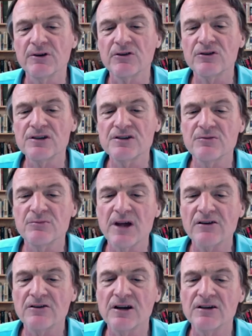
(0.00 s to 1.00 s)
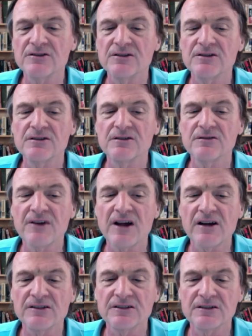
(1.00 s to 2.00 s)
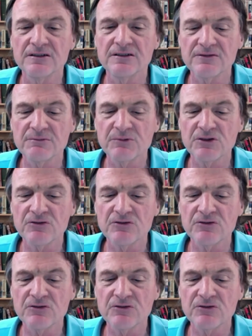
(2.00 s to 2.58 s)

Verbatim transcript: a Christian background and the faculty from a